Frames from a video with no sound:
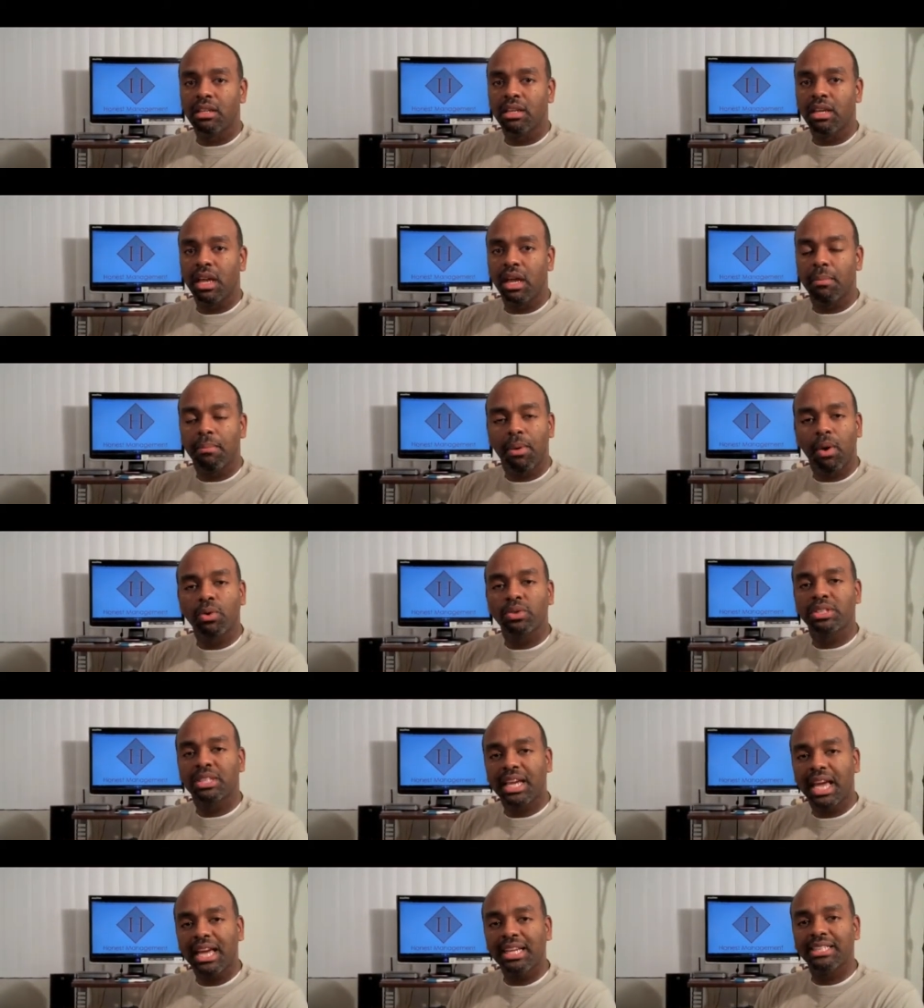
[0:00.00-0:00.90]
in
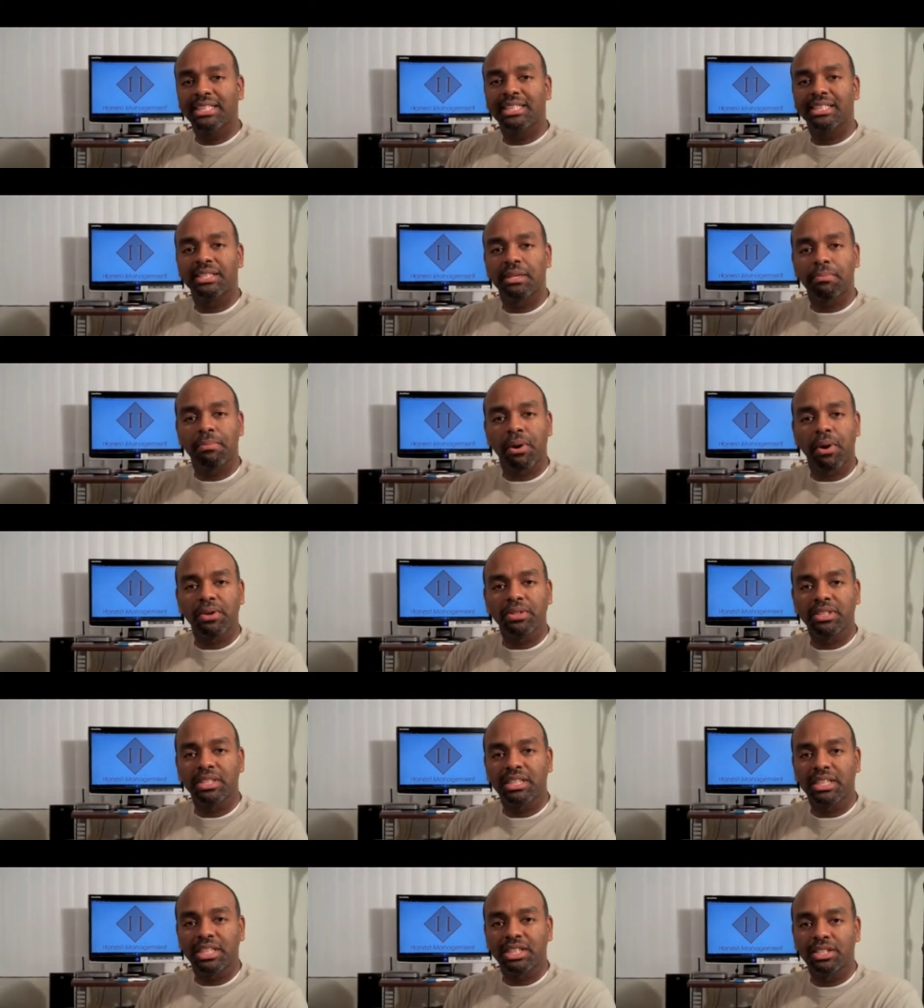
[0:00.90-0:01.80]
most cases, the
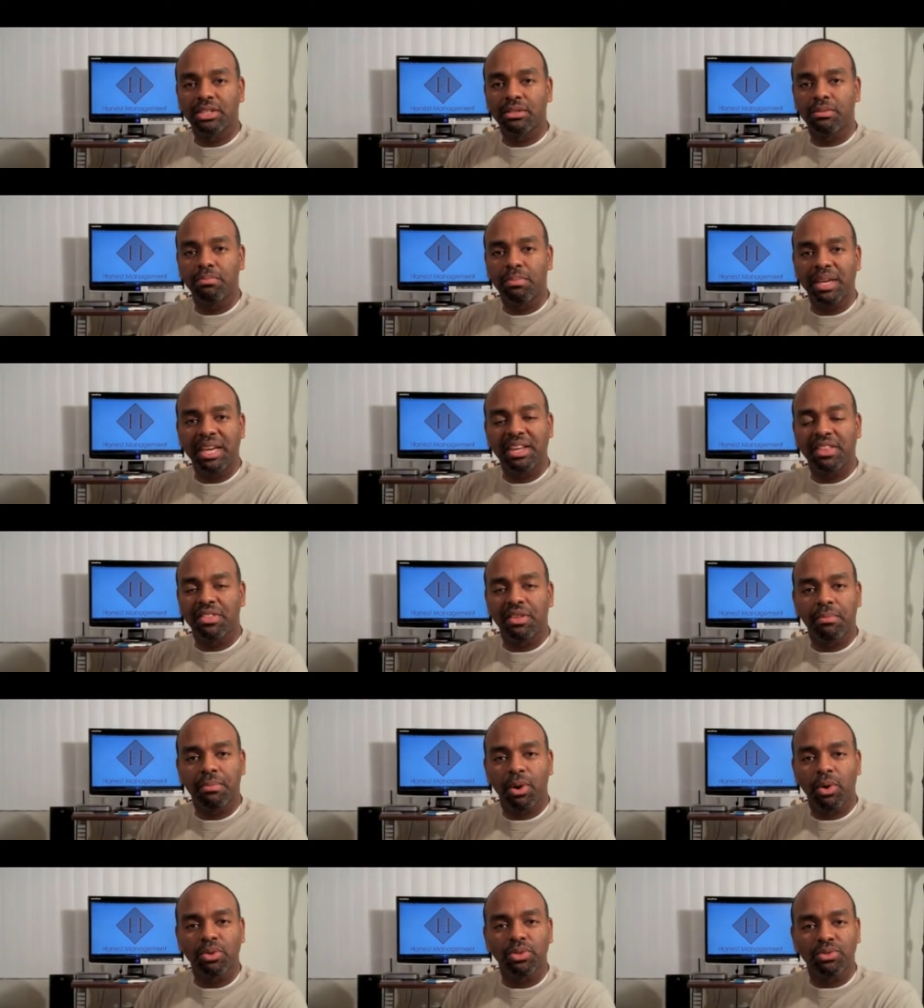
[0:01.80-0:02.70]
person that's being the
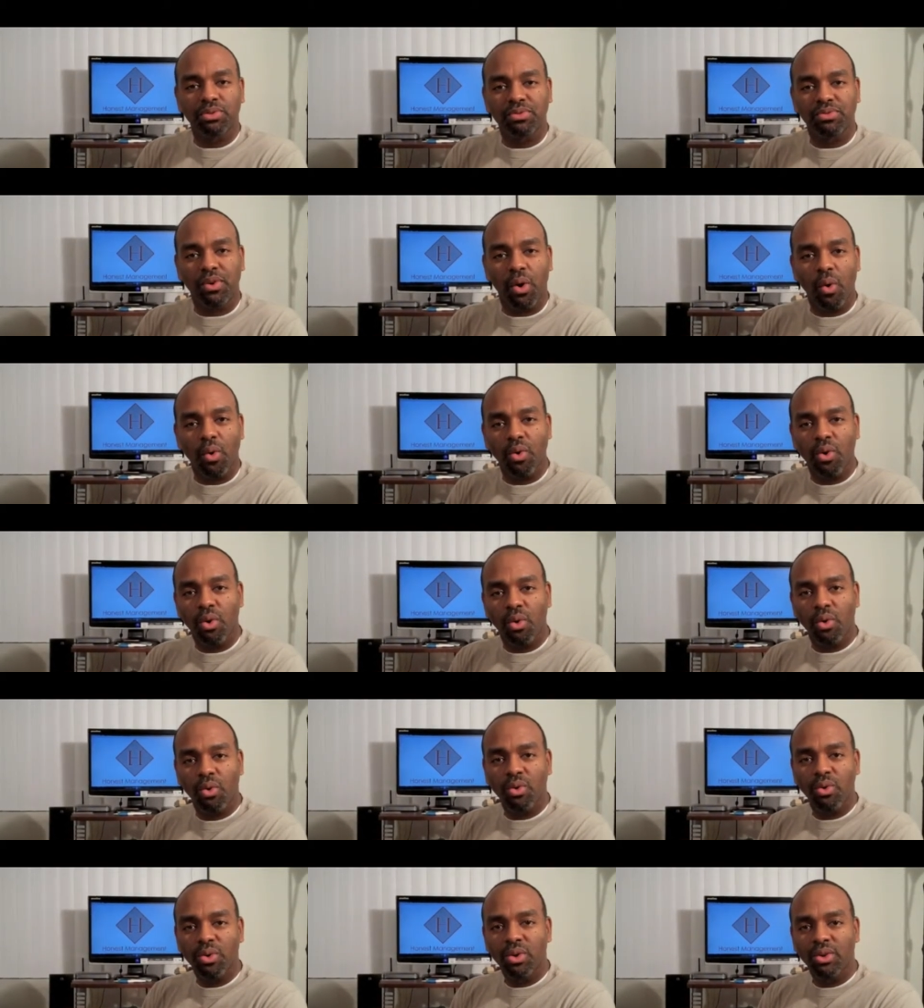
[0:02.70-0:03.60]
most
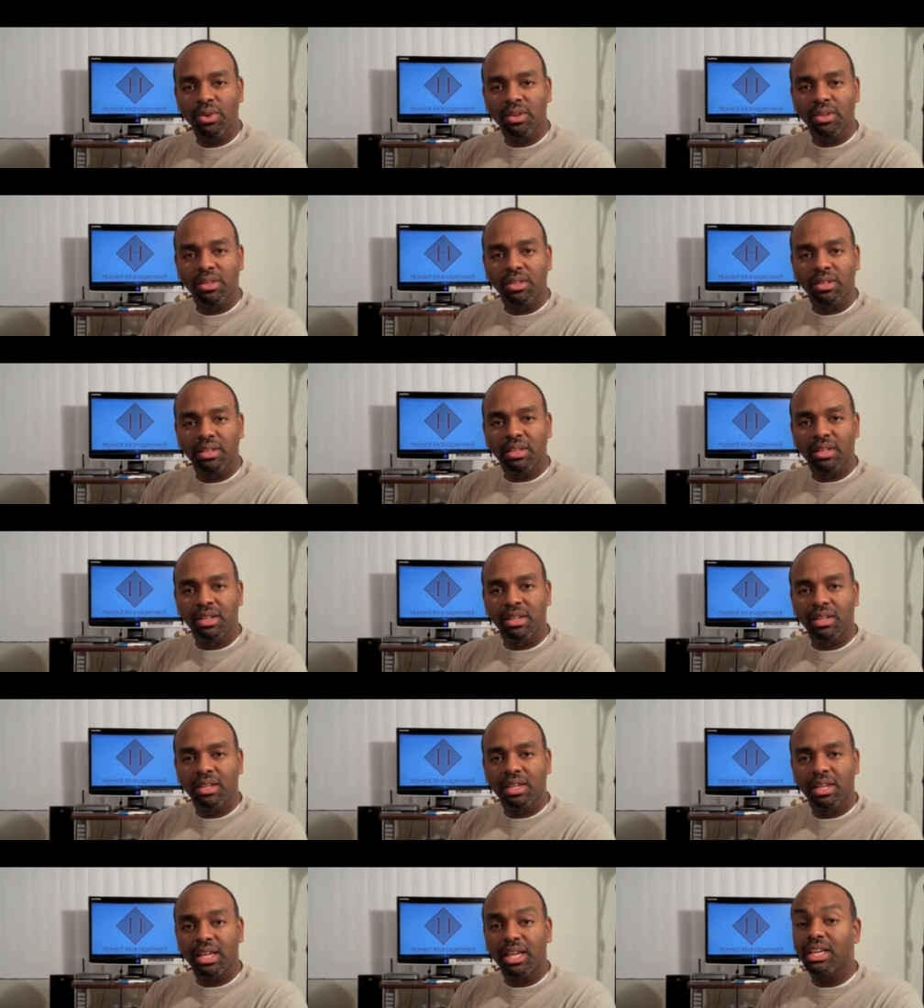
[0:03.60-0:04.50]
vocal
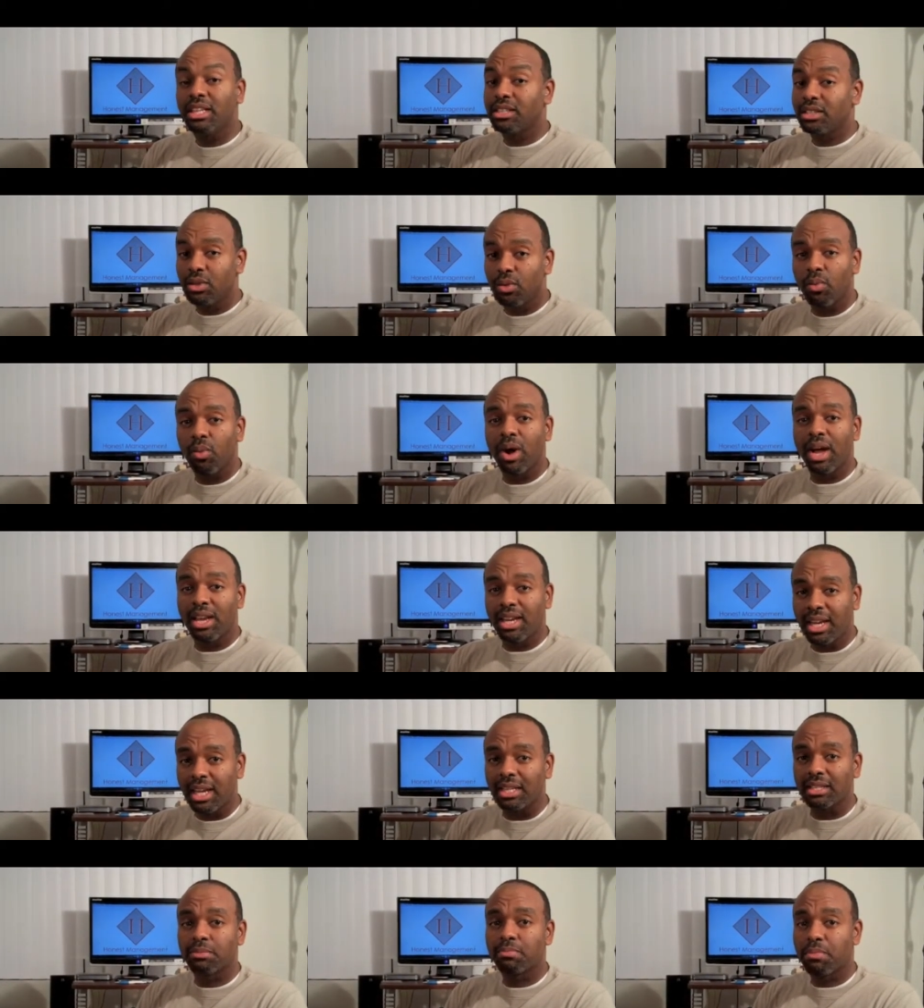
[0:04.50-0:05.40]
is the one
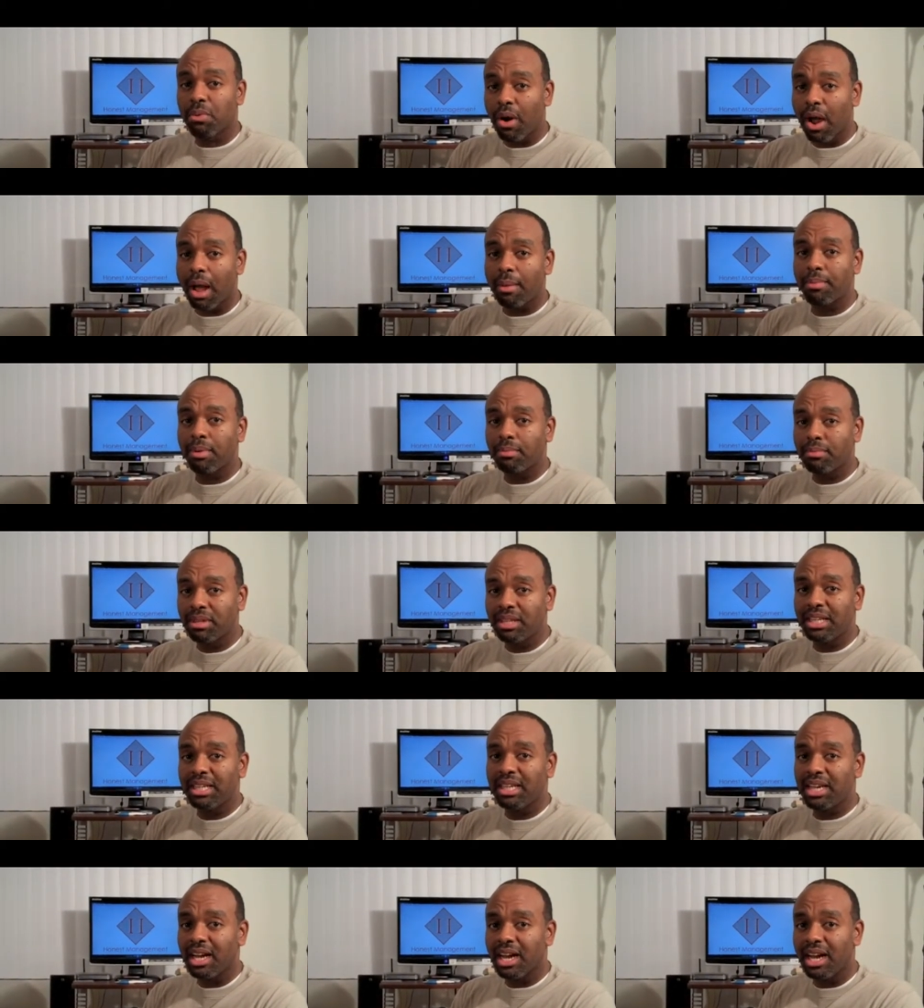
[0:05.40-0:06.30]
that's
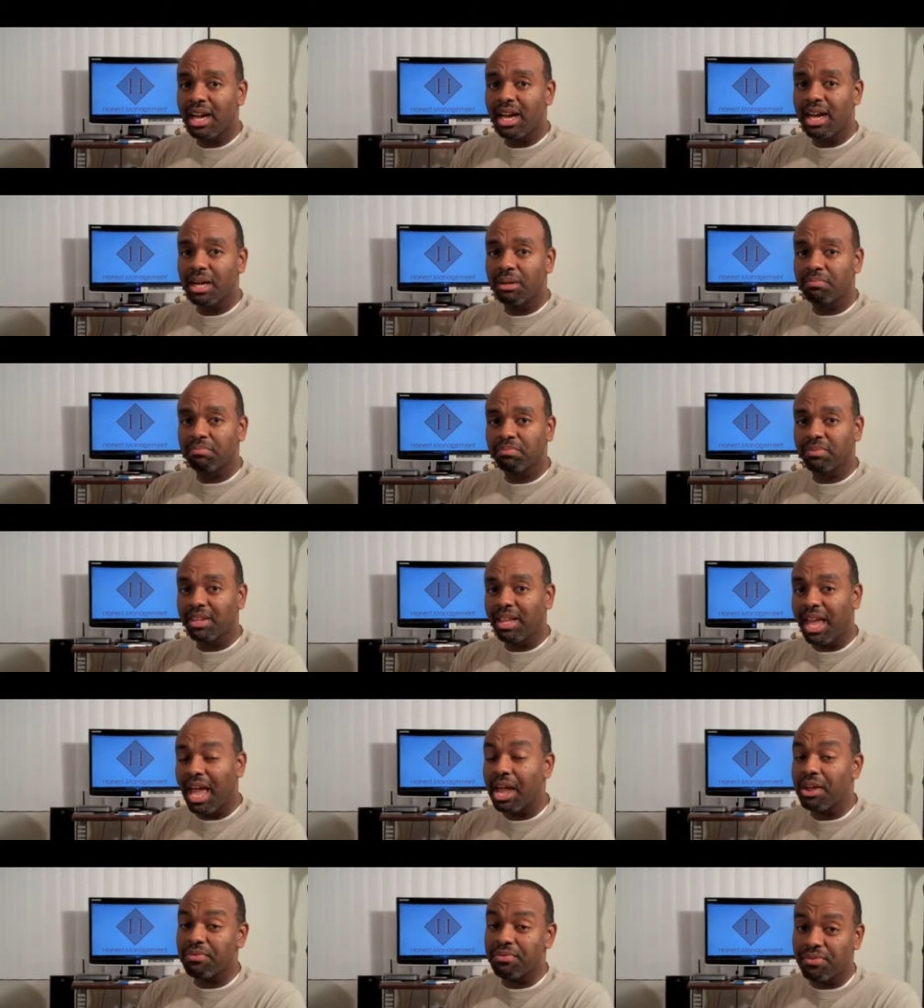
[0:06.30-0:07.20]
probably
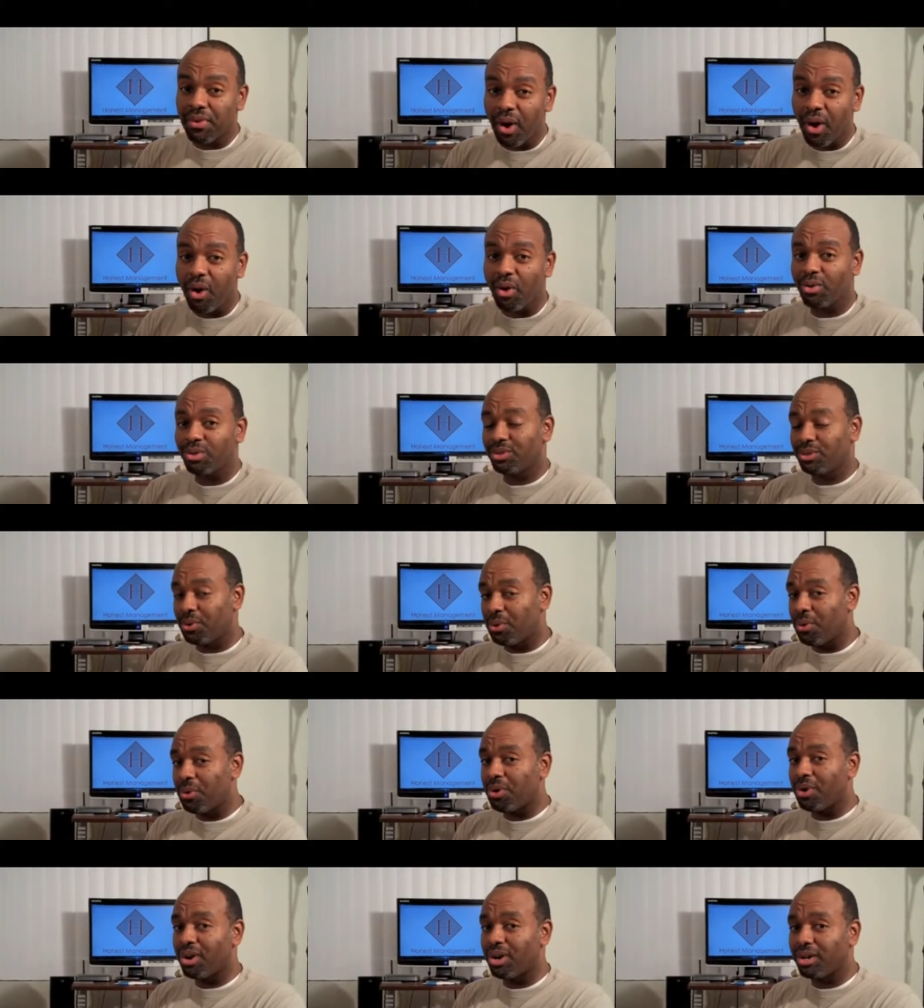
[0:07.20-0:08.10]
at fault,
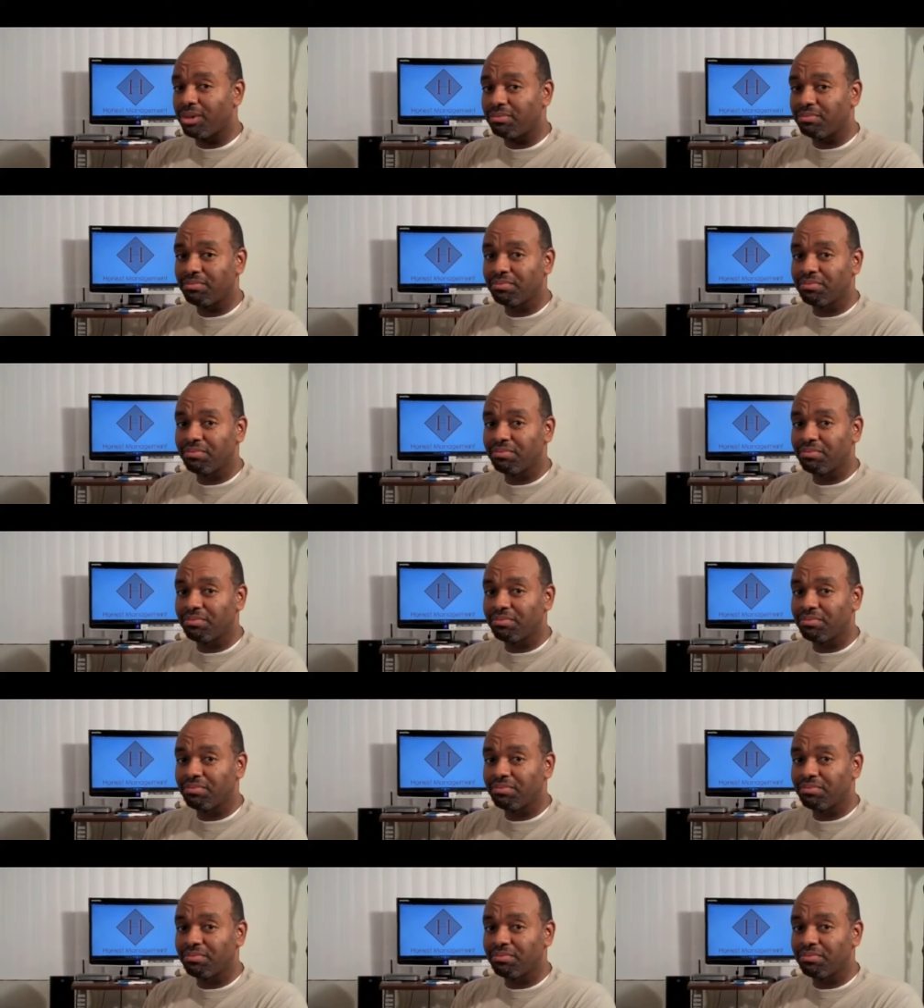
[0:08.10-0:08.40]
or